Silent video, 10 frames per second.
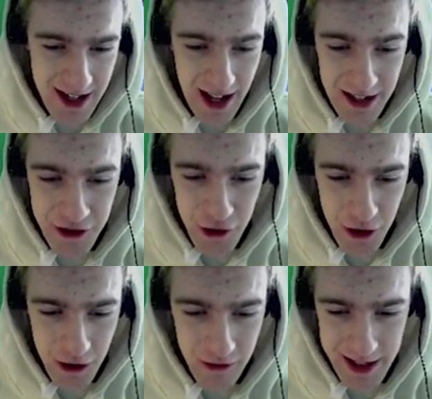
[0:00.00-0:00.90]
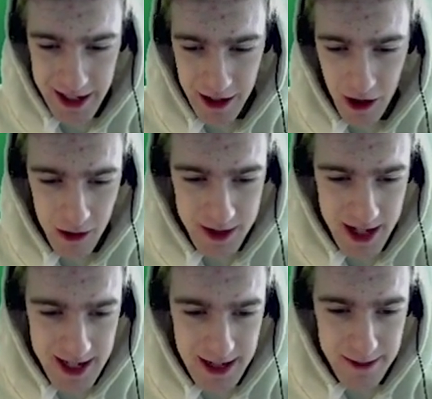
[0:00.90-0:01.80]
Altoro really holds
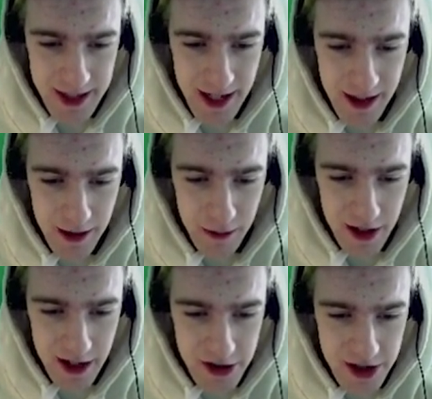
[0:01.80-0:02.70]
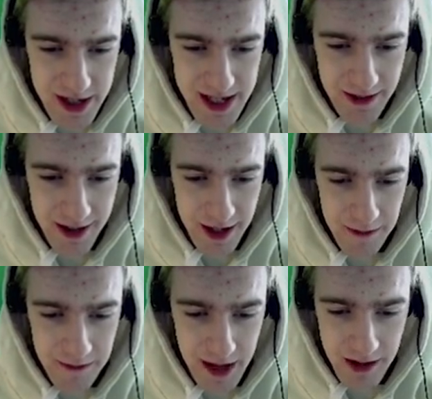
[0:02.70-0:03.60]
our team together. one hundred seventy
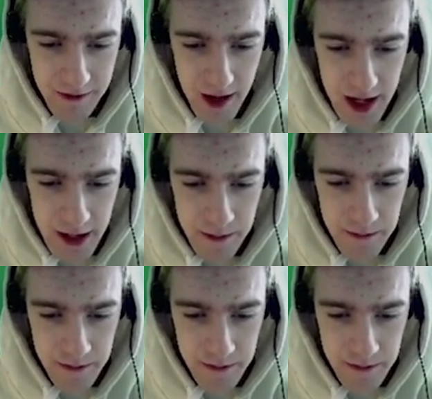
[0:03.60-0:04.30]
and fire.